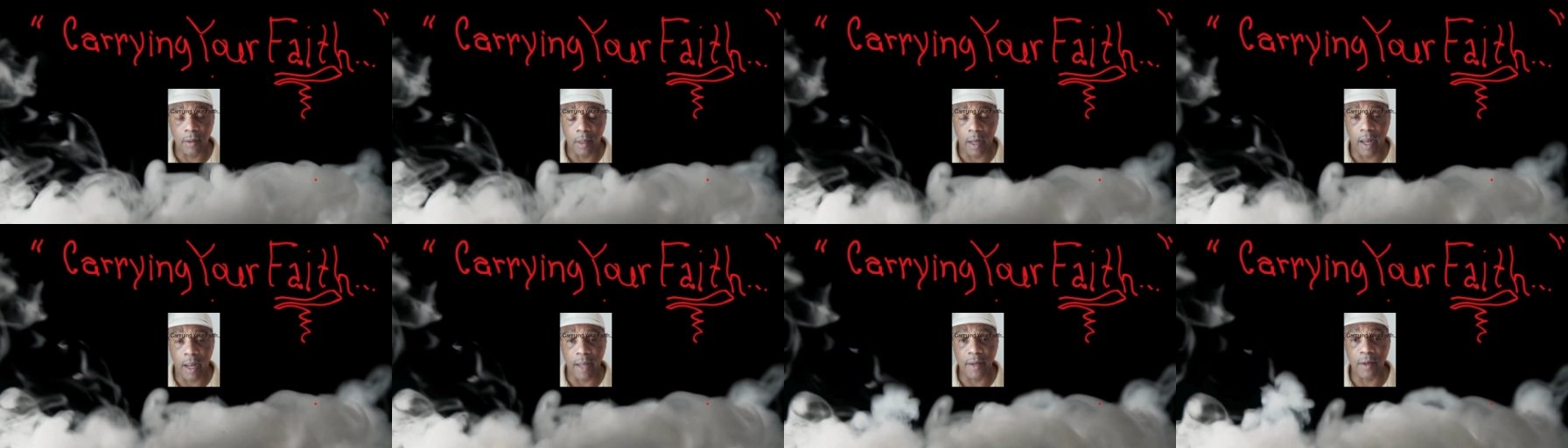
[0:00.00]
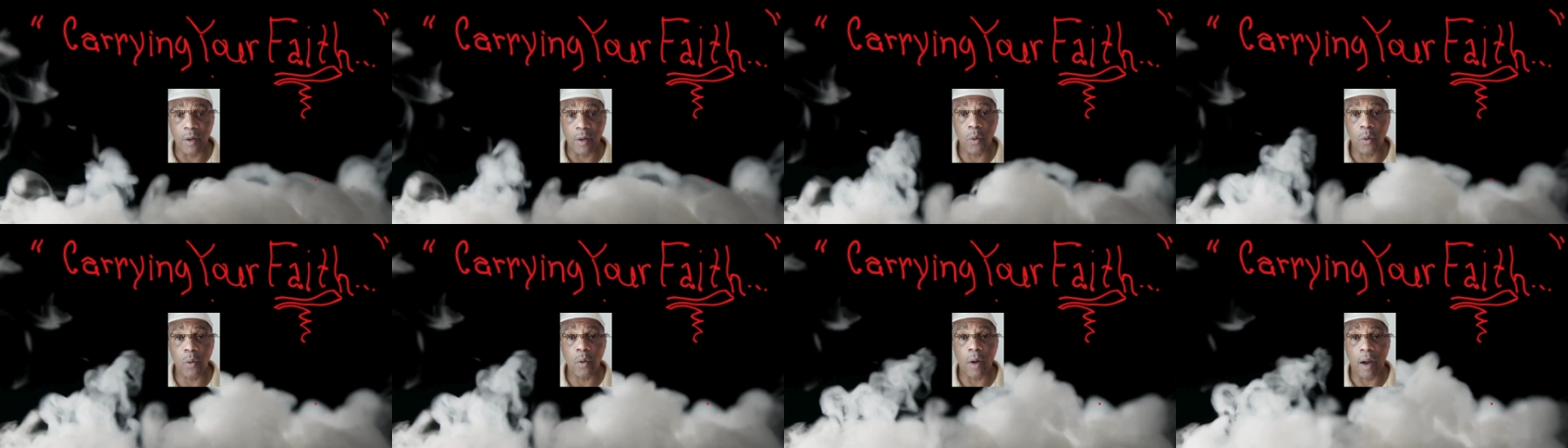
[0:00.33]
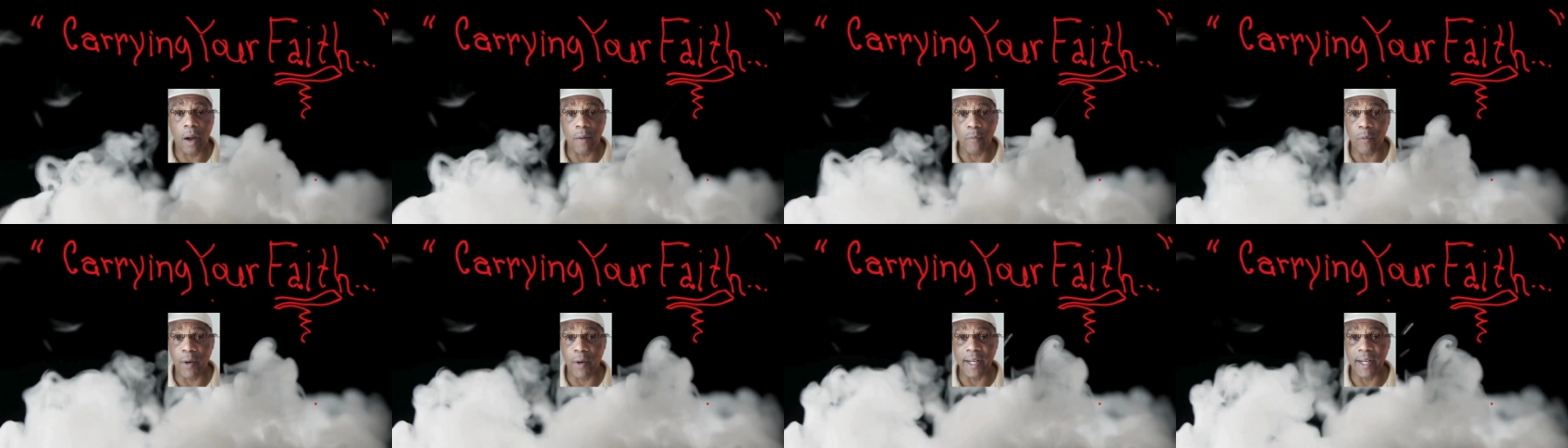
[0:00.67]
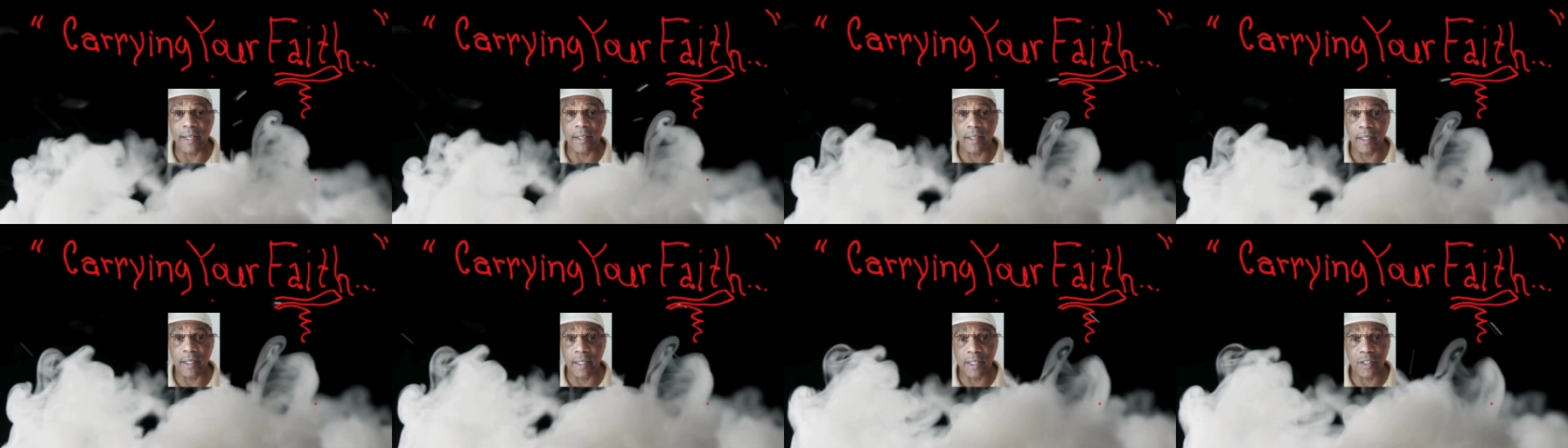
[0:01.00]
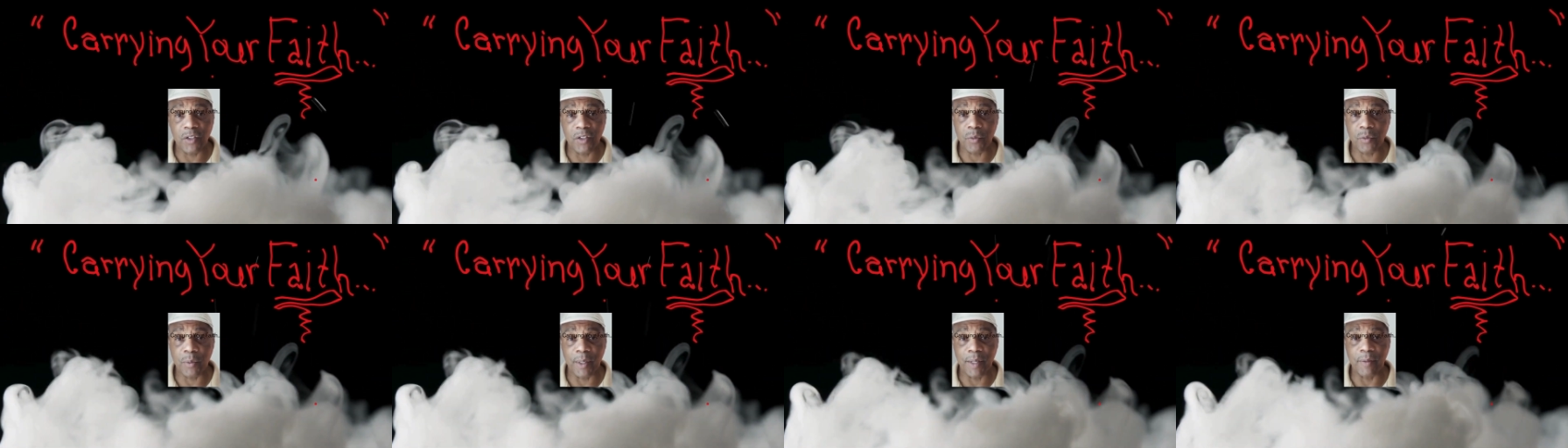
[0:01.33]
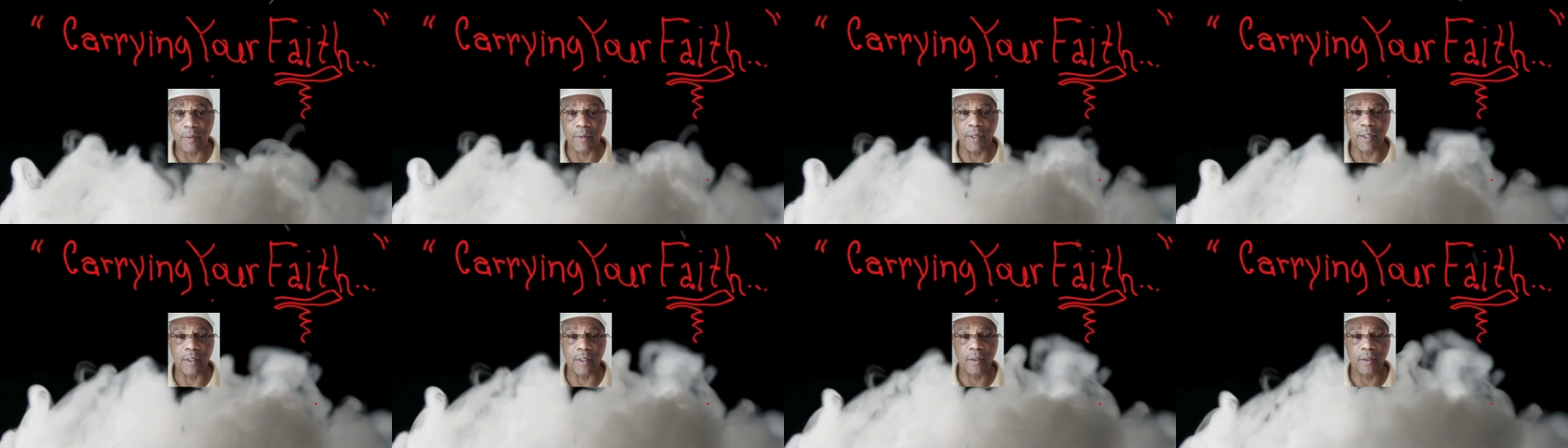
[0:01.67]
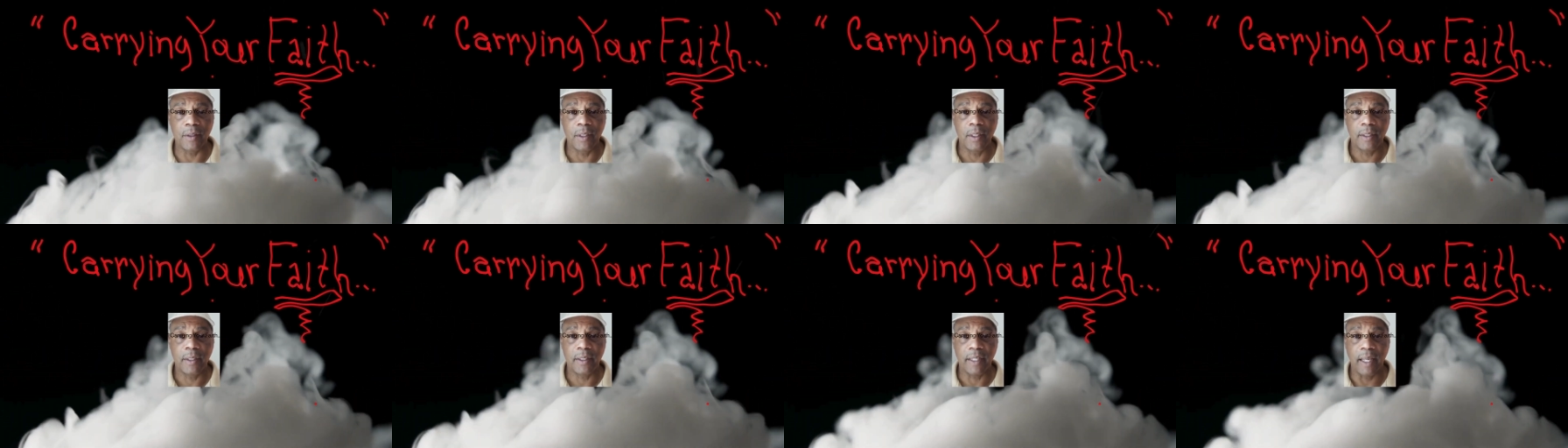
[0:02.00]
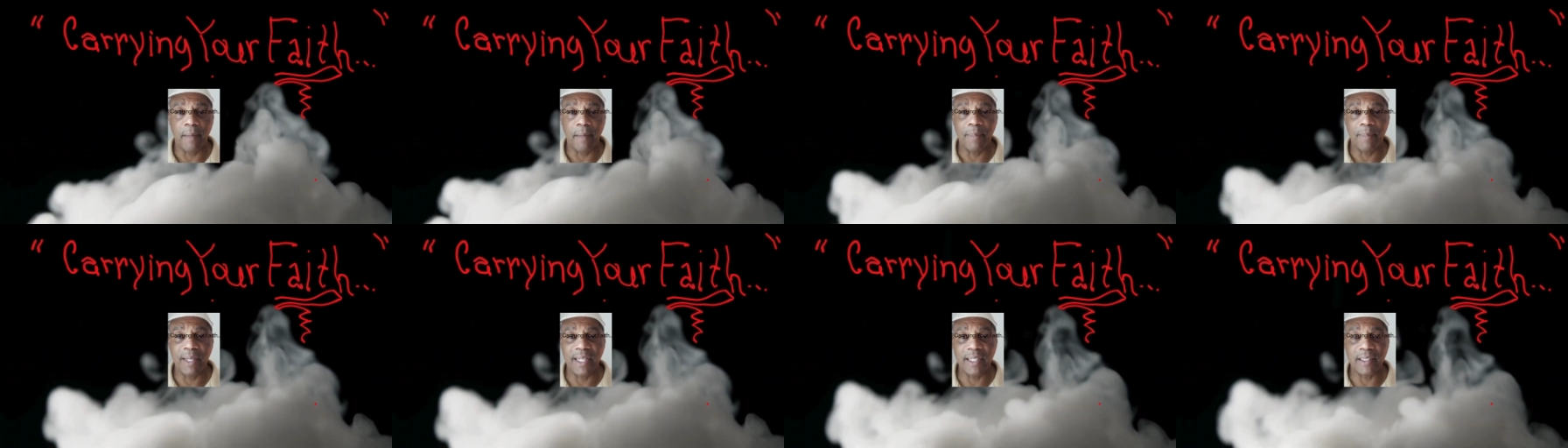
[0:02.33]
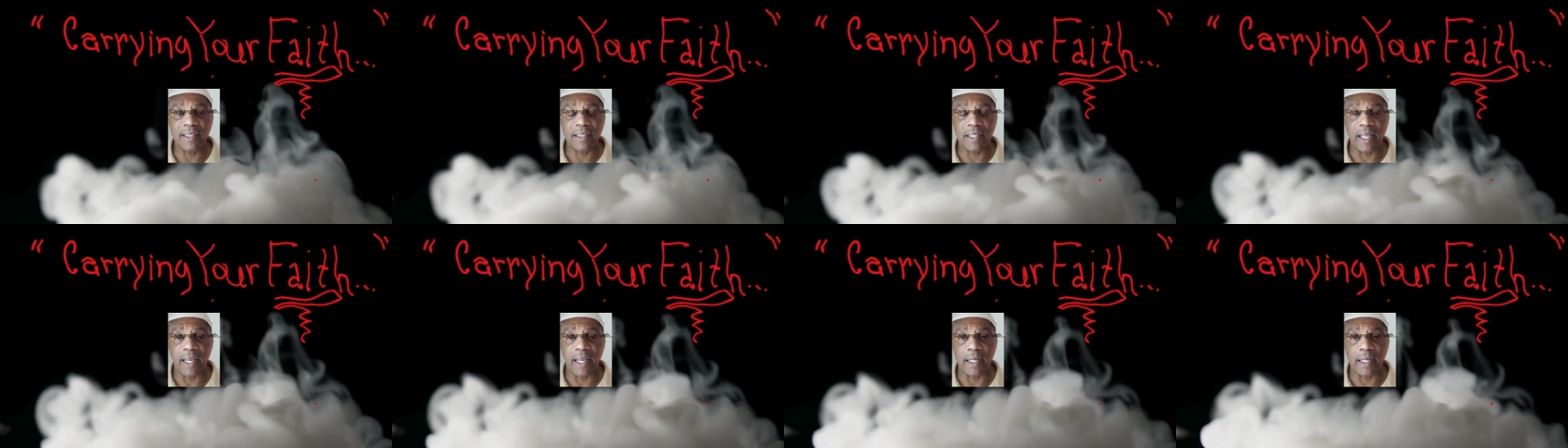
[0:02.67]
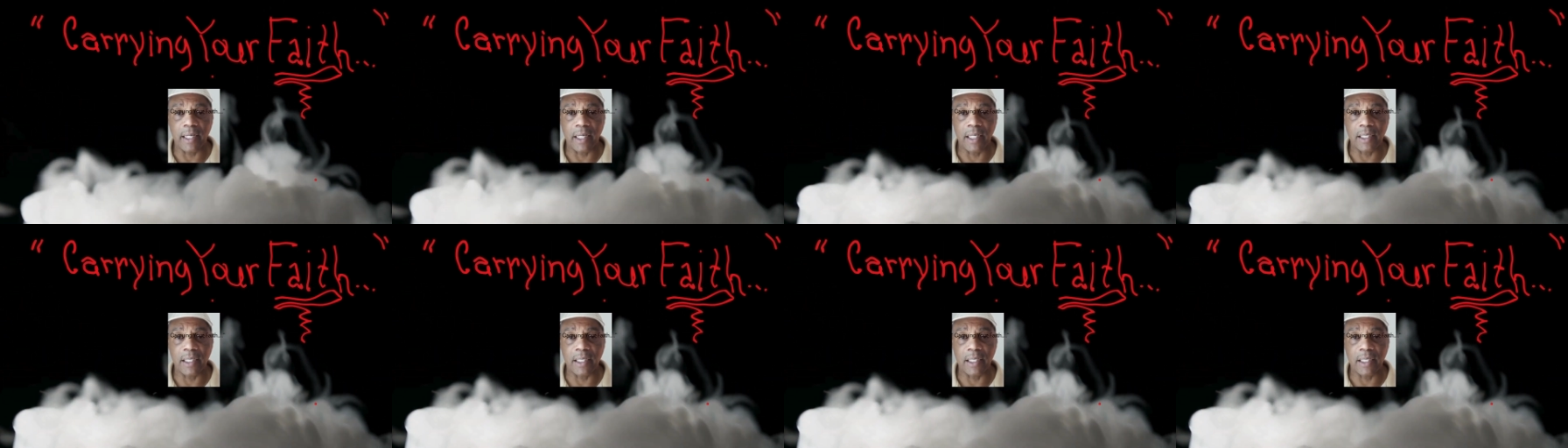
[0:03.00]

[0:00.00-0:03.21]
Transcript: I know I read the history. Well, that means that